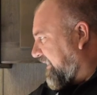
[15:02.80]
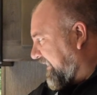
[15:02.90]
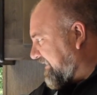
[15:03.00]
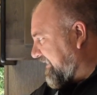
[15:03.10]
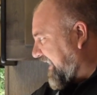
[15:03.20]

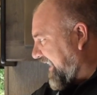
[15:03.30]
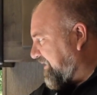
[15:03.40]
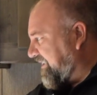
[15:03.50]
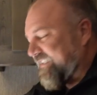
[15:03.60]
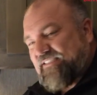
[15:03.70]
This is
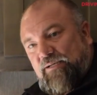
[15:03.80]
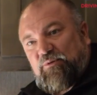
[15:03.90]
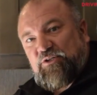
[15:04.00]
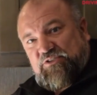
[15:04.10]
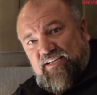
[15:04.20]
actually the
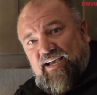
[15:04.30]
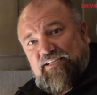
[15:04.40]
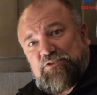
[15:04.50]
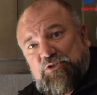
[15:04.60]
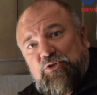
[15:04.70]
similar
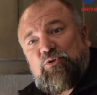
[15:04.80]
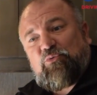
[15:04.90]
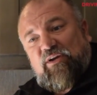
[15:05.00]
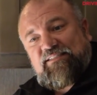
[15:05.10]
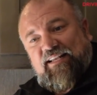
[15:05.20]
size to the
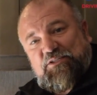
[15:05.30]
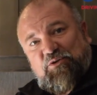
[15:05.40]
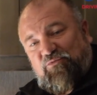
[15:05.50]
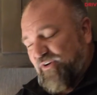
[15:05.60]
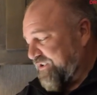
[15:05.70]

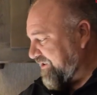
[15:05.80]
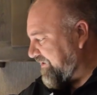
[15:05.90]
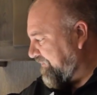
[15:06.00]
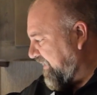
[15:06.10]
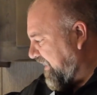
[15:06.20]
residential fridges,